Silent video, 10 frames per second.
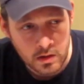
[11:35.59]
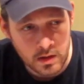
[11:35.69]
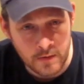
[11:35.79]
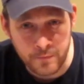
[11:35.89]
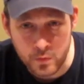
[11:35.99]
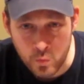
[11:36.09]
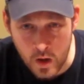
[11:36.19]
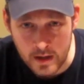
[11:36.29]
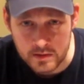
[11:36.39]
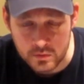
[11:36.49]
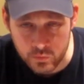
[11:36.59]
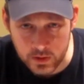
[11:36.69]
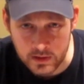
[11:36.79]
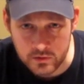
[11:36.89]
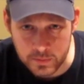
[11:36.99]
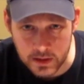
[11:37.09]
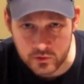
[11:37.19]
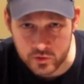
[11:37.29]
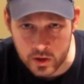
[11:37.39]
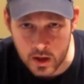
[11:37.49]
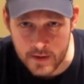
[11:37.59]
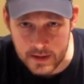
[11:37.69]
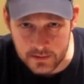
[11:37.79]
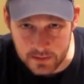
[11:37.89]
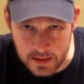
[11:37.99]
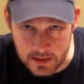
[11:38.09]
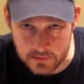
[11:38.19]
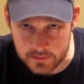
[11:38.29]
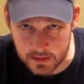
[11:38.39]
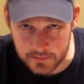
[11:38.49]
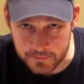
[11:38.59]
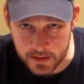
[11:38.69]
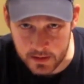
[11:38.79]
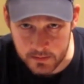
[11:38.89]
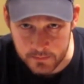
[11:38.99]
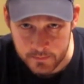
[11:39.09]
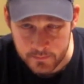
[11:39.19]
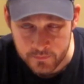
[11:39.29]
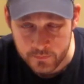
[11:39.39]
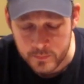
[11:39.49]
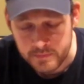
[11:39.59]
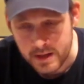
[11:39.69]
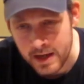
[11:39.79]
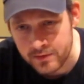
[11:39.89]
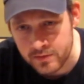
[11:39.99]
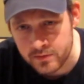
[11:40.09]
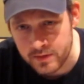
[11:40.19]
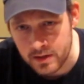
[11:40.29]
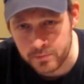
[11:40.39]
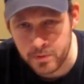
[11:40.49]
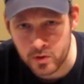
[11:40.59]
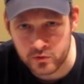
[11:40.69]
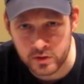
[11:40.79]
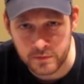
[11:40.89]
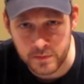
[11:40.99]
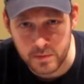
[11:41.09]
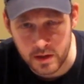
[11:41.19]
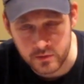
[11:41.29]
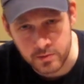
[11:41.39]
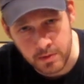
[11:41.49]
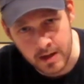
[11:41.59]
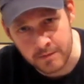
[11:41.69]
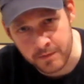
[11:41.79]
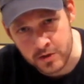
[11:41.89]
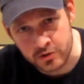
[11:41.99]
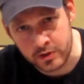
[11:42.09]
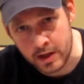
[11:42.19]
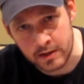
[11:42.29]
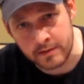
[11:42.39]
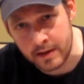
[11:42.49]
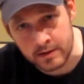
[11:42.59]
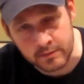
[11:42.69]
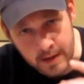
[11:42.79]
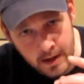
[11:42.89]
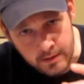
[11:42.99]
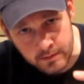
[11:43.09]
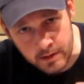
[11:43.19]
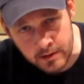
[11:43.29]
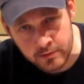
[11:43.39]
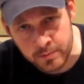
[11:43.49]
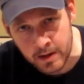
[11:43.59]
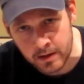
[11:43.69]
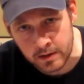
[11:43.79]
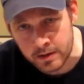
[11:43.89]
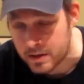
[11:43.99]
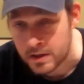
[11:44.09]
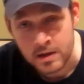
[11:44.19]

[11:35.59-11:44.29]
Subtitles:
If you want to really smell a cigar that is in cellophane, ask the salesperson if you mind. Do you mind if I just kind of take this out and smell it a little?